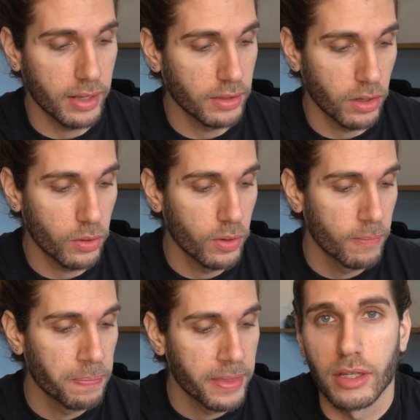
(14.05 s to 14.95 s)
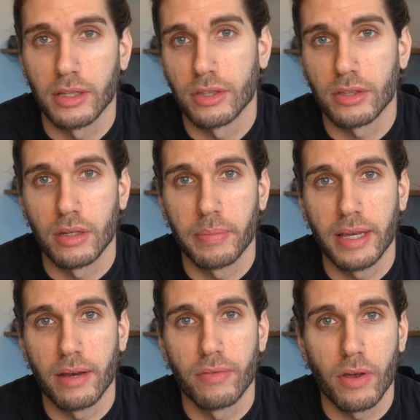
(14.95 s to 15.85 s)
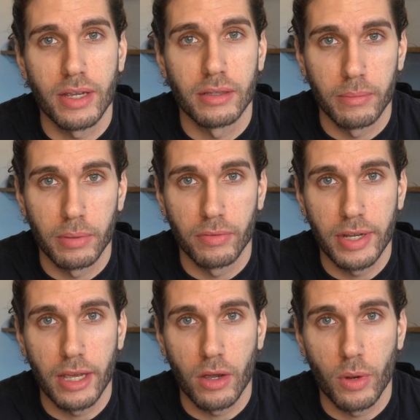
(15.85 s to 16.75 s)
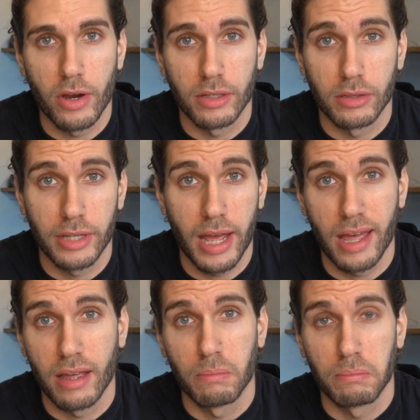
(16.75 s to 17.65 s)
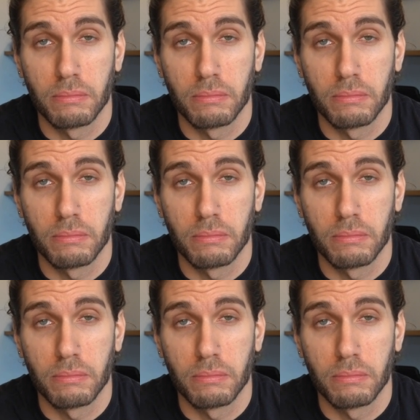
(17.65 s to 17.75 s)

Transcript: it's just going to be a very simple video where I just share